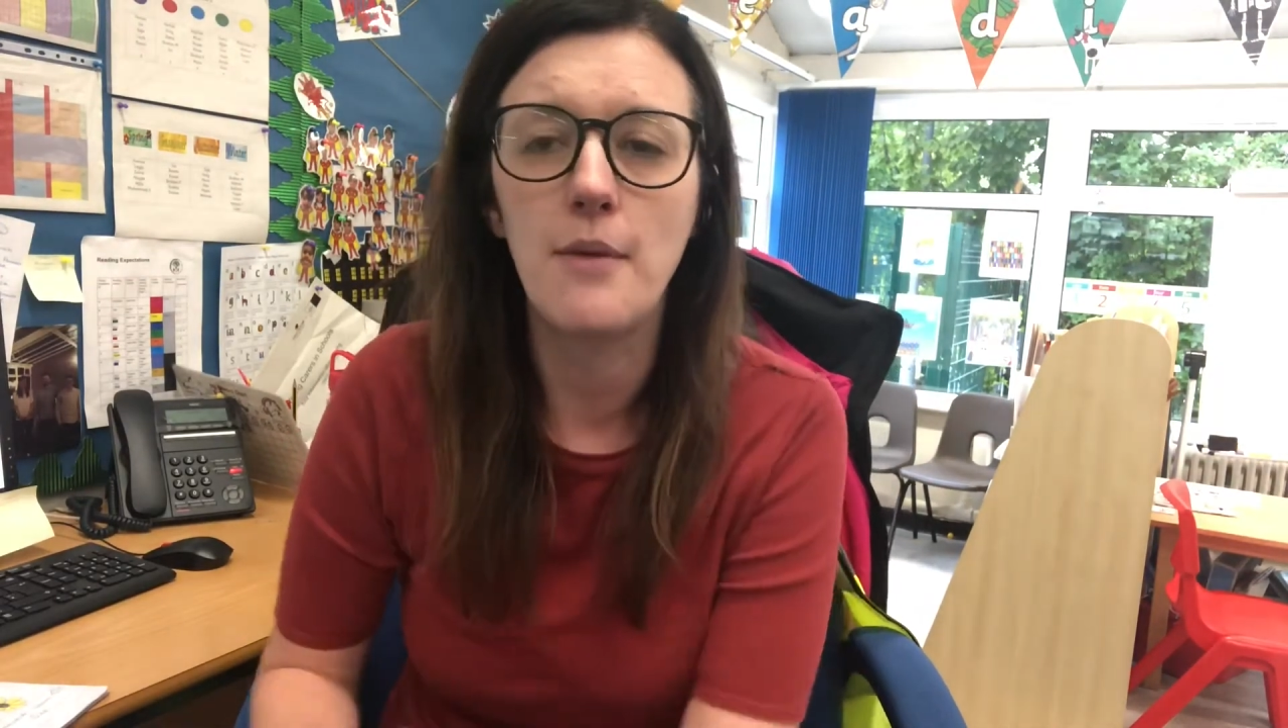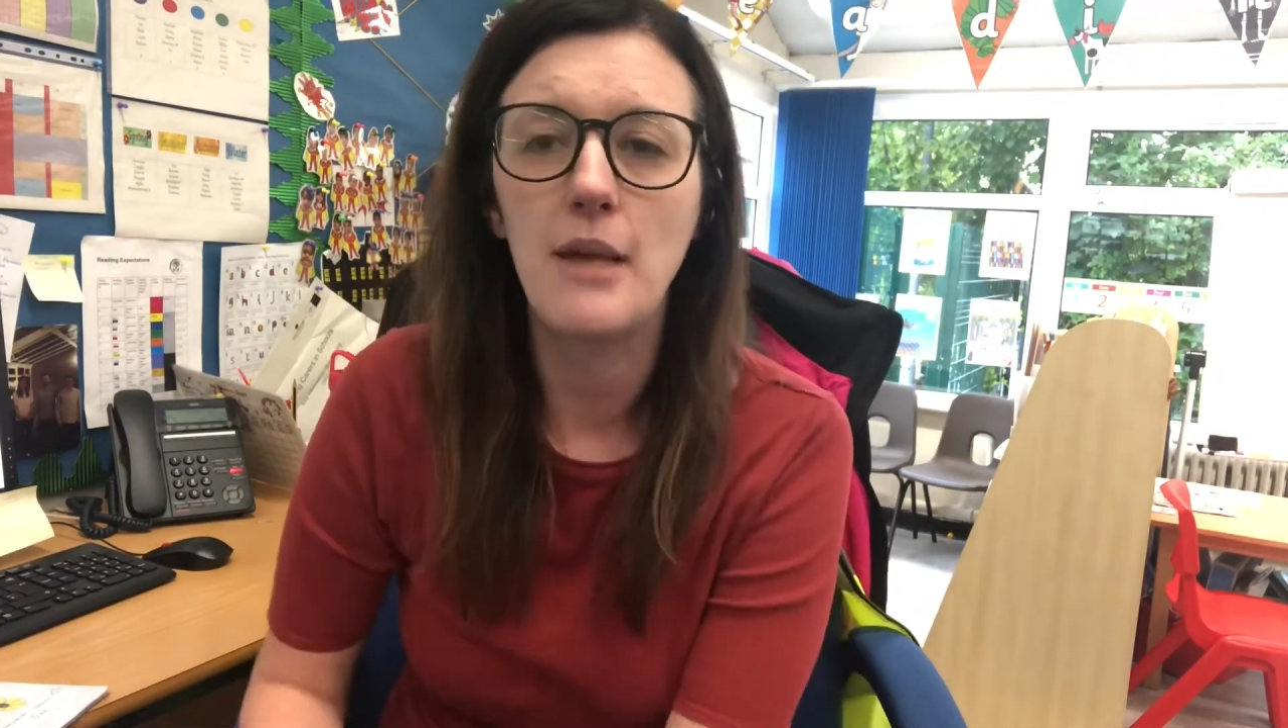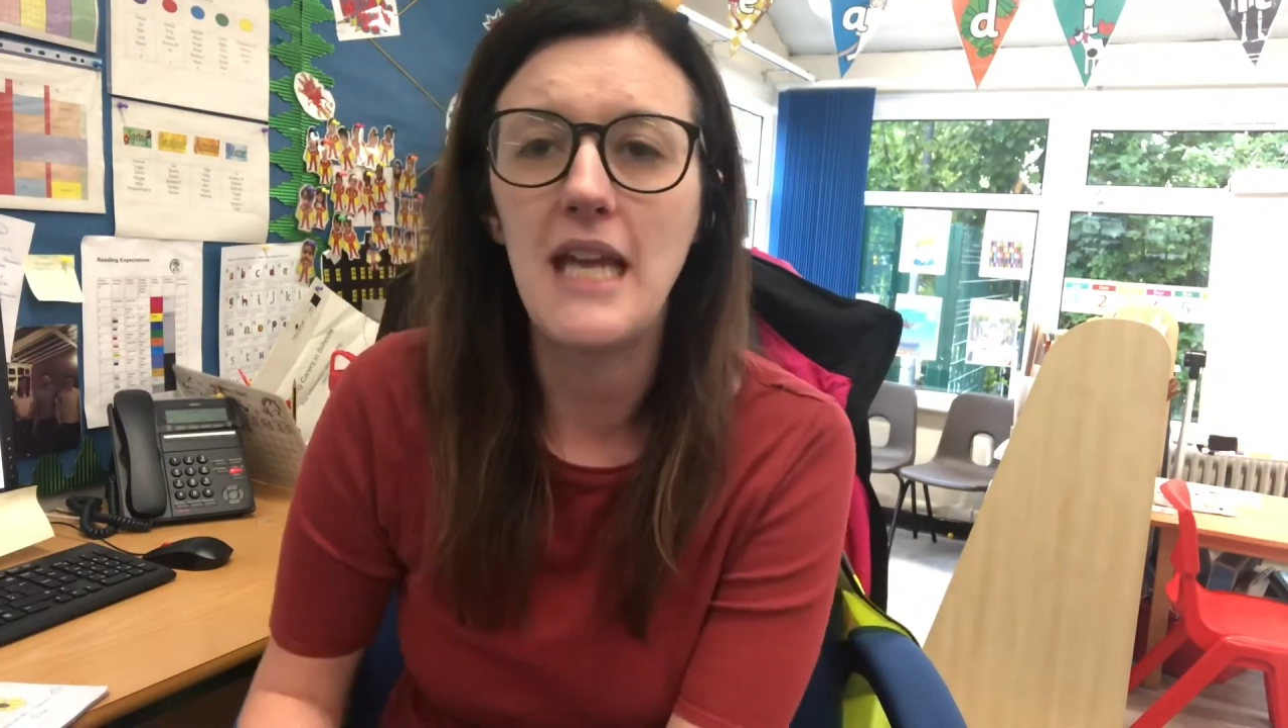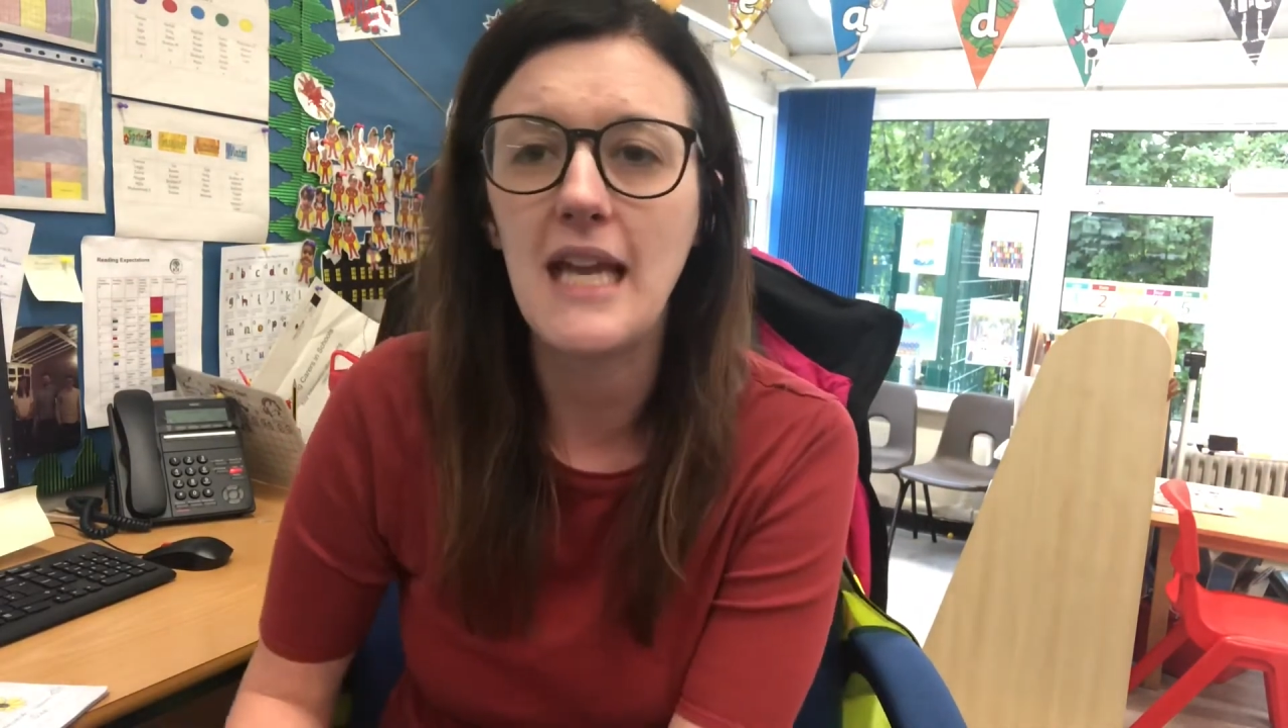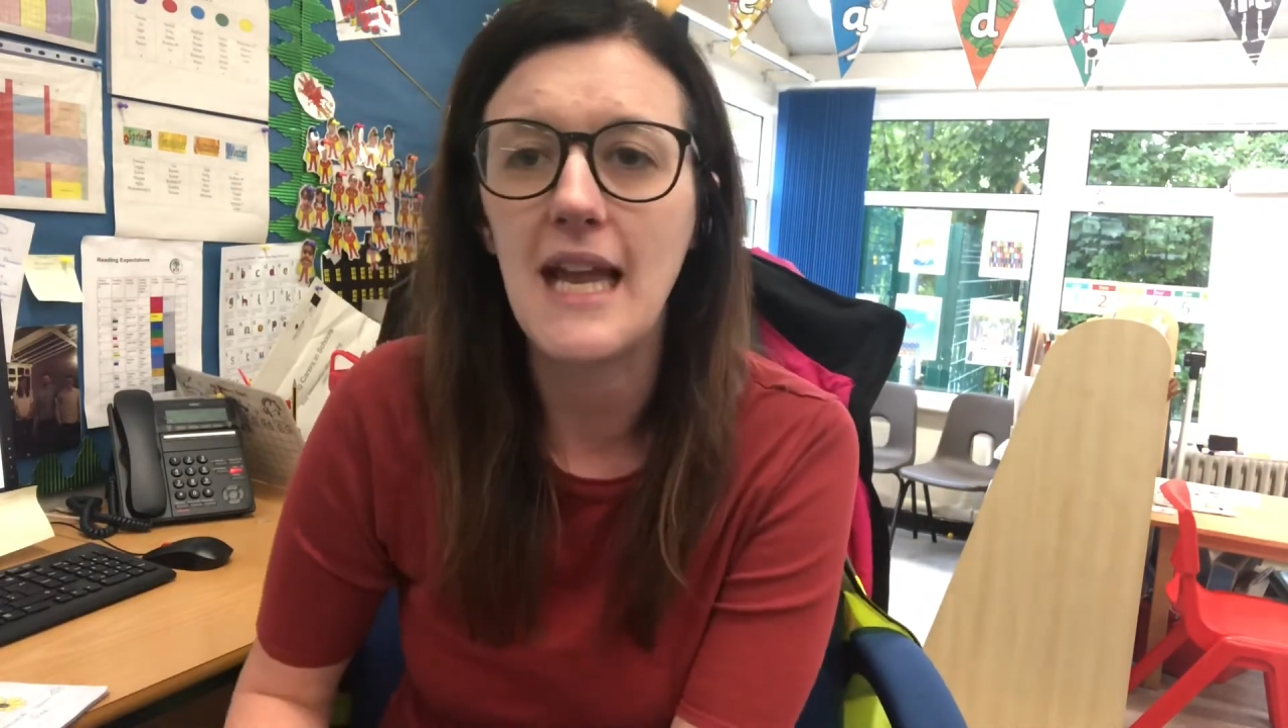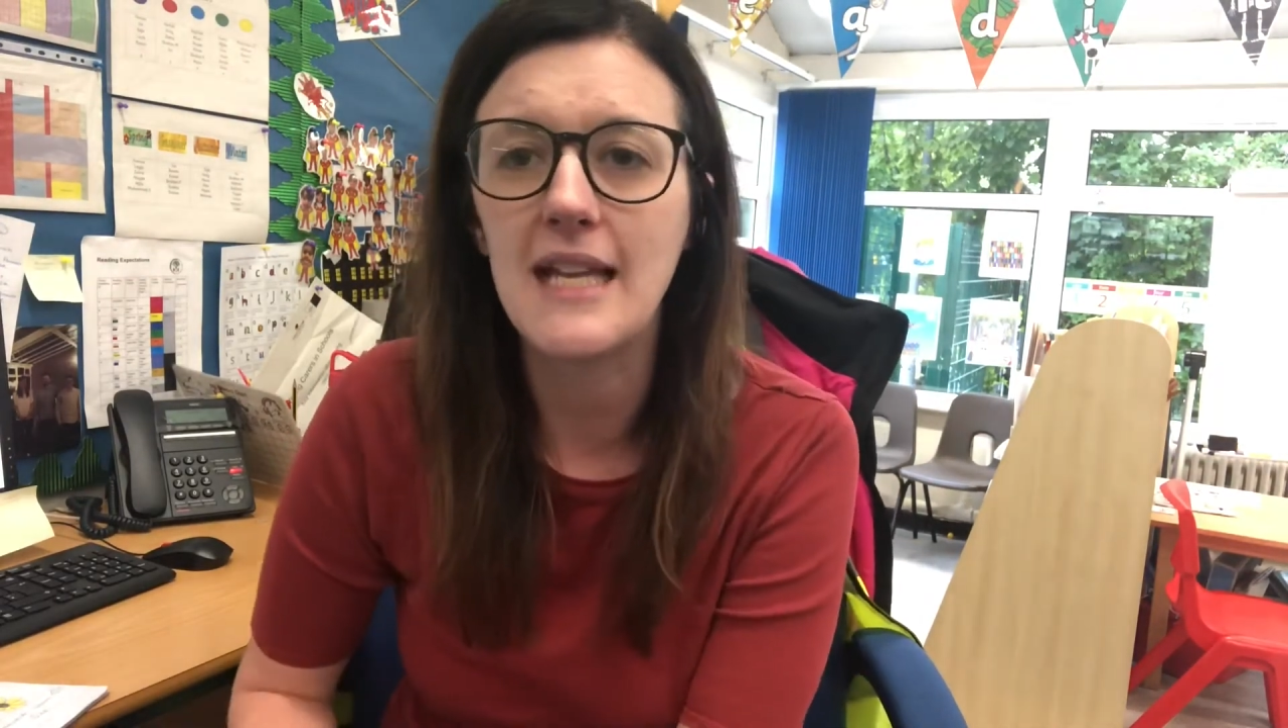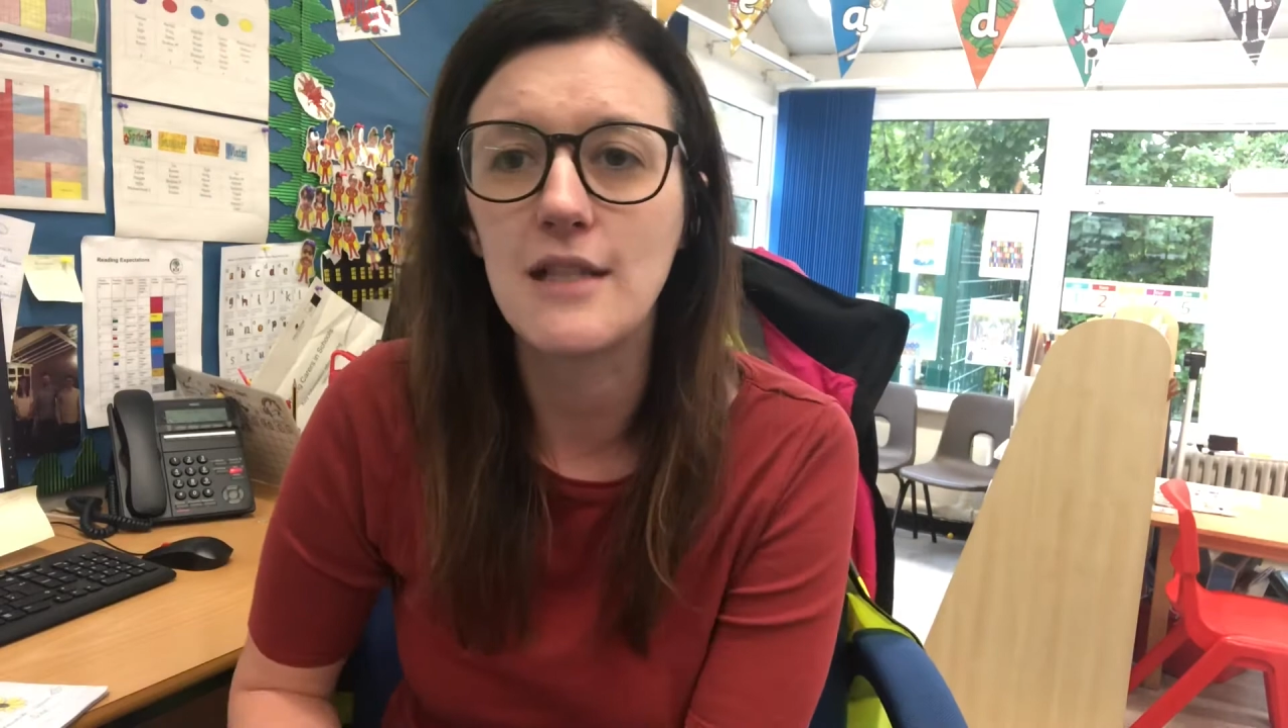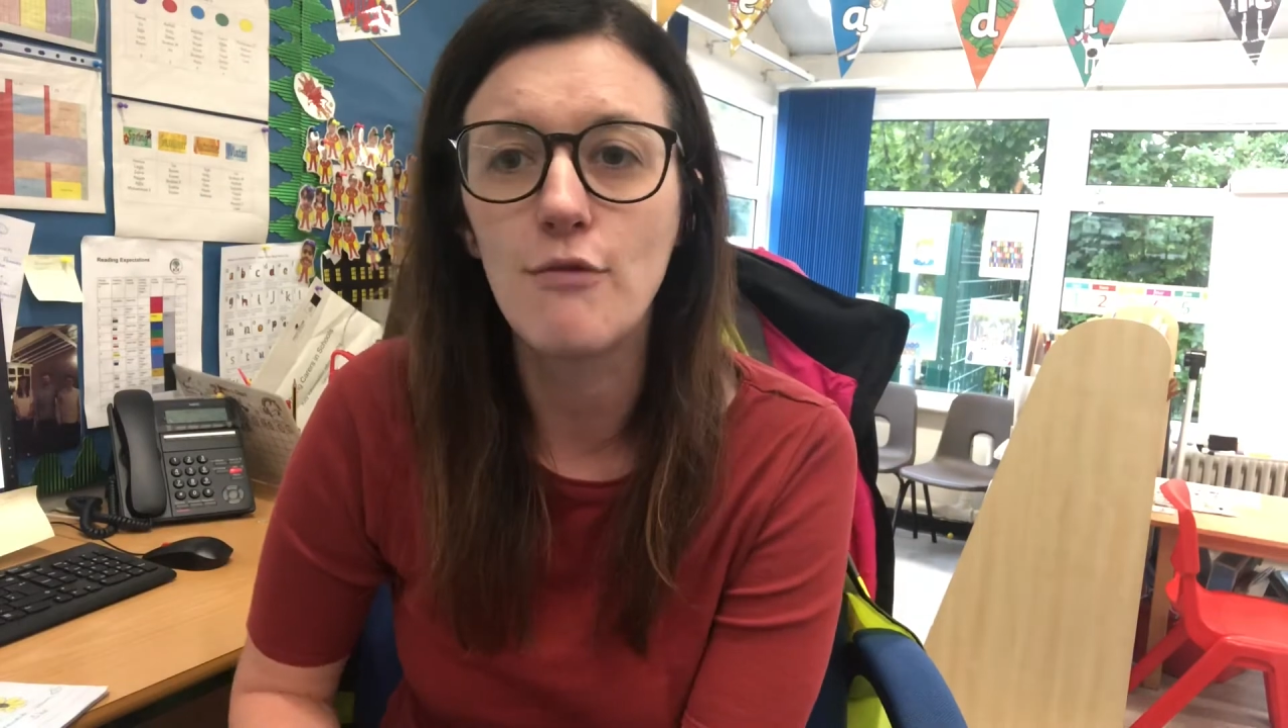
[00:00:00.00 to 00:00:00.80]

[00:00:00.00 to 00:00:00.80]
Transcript: PE kit is a